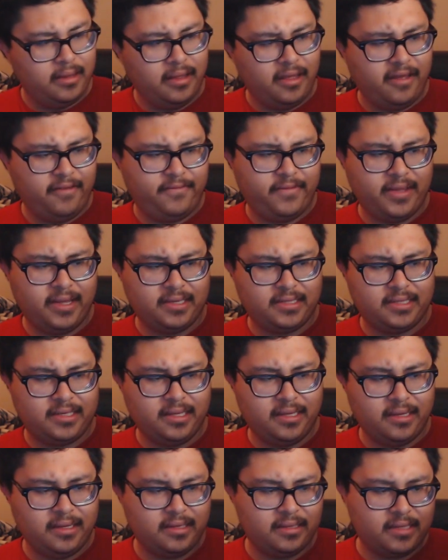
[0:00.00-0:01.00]

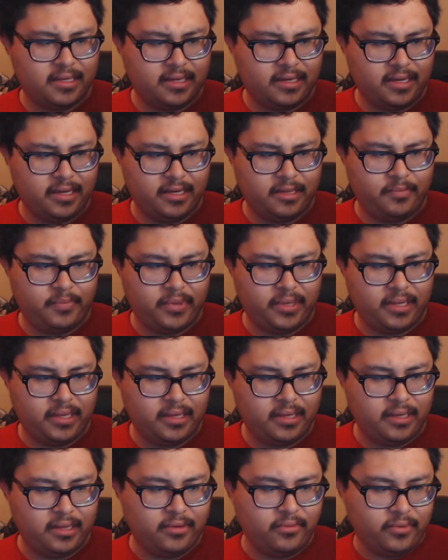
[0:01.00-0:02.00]
FHD
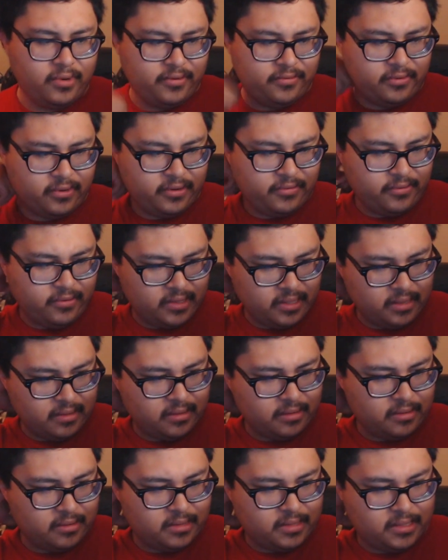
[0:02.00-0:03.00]
1080p 144
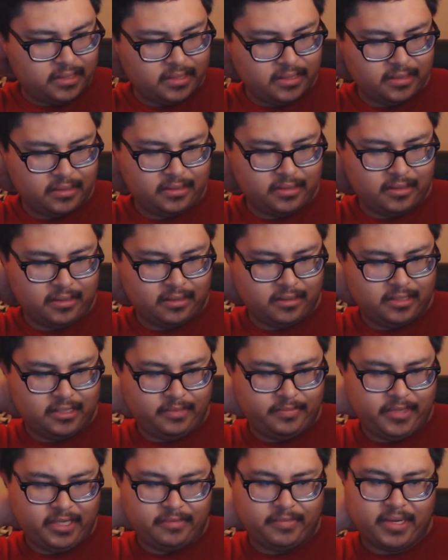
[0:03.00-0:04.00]
hertz.
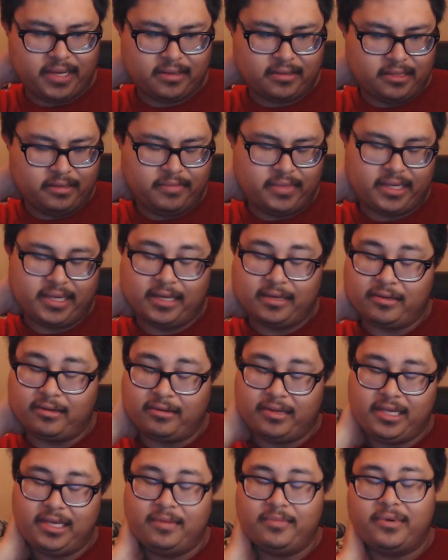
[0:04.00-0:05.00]
RGB backlit mechanical
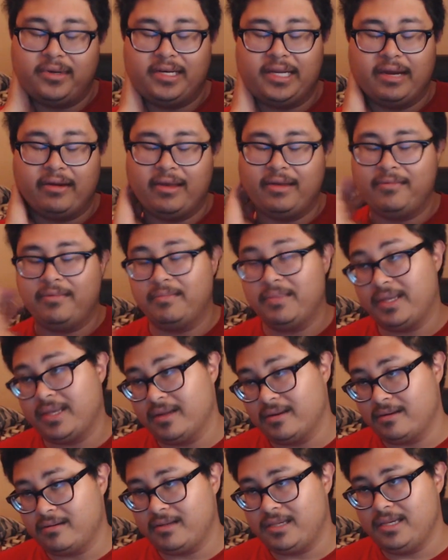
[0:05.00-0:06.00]
keyboard. Now I have a
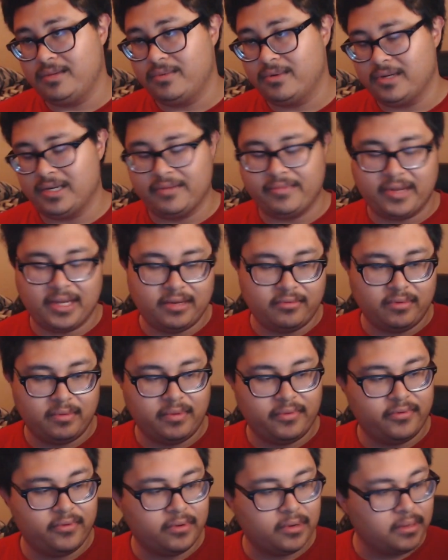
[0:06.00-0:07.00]
mechanical keyboard, never had one
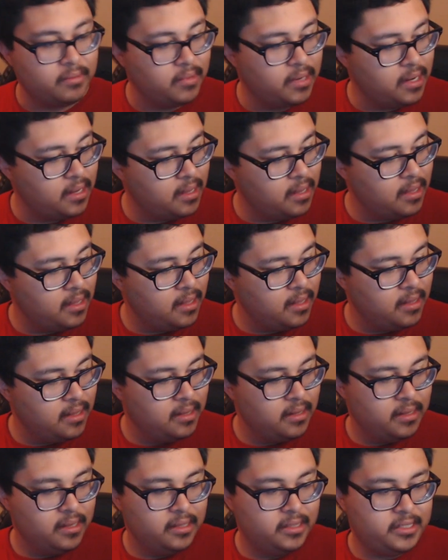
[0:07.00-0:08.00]
before.
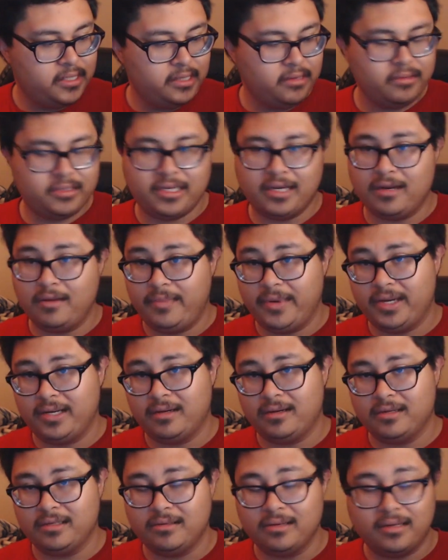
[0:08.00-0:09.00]
2 terabyte
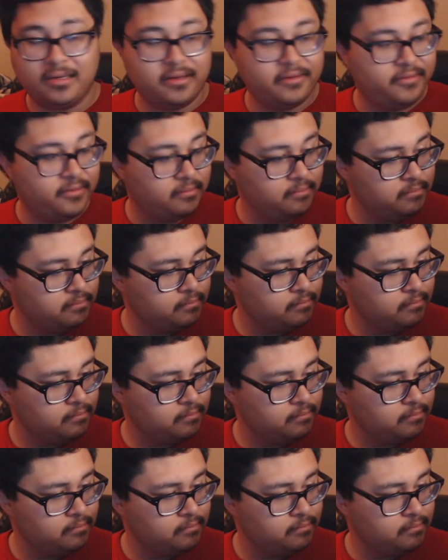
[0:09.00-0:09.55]
hard drive.